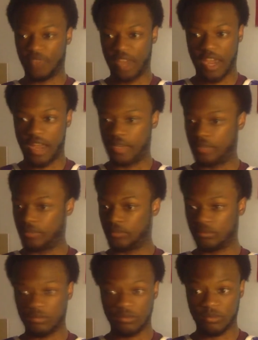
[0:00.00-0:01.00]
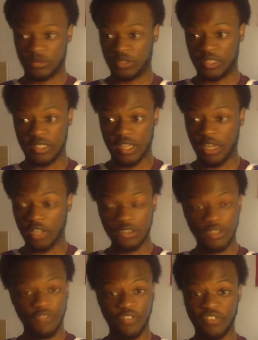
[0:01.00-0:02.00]
And
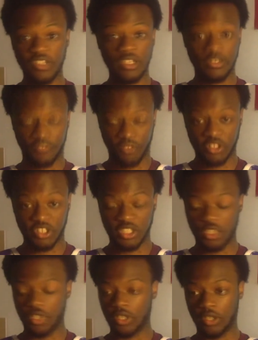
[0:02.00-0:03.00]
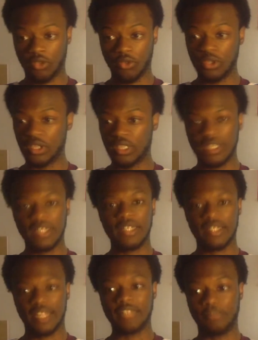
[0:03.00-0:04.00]
150 in the first year alone,
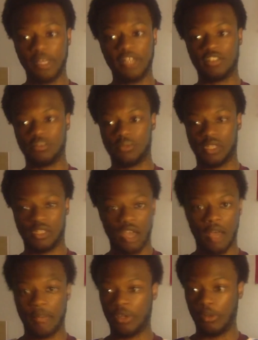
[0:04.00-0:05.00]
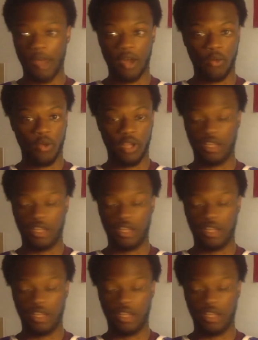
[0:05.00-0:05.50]
that's big to me. I mean, no matter what